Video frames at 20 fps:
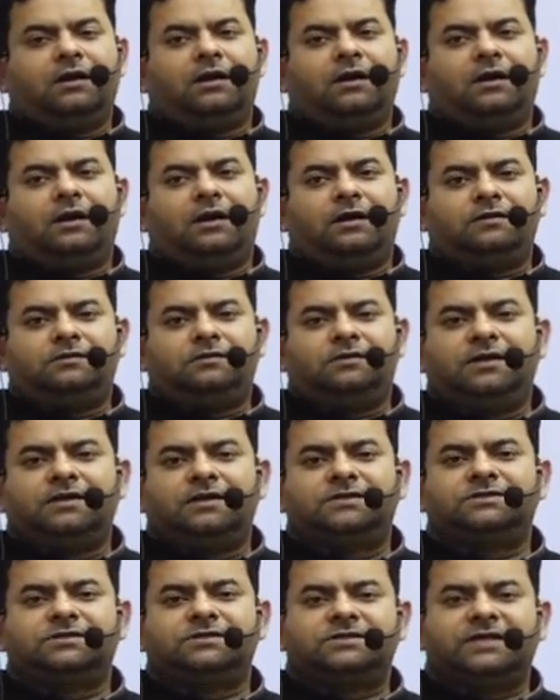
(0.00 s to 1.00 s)
And the
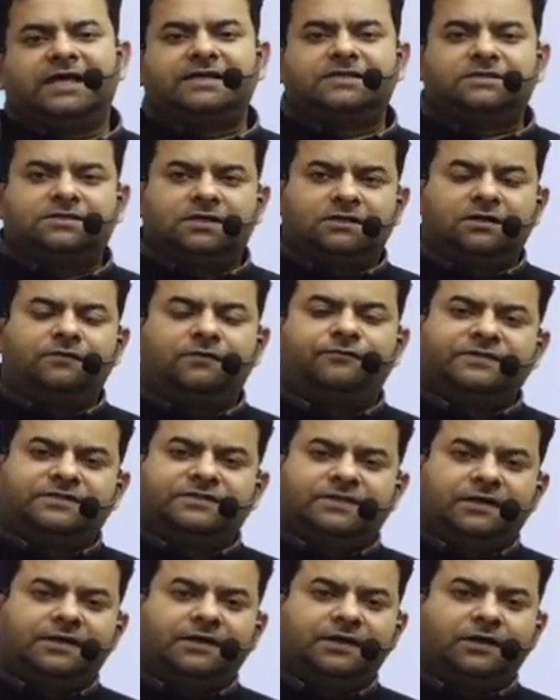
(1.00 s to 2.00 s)
next is extended
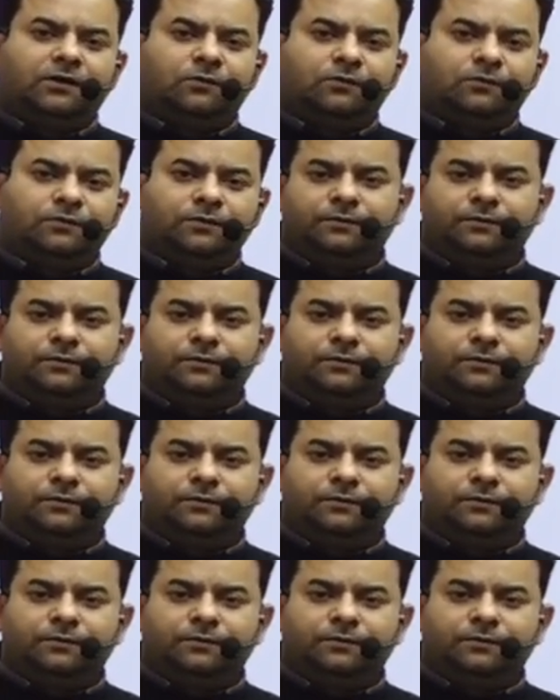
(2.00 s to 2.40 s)
facility loan.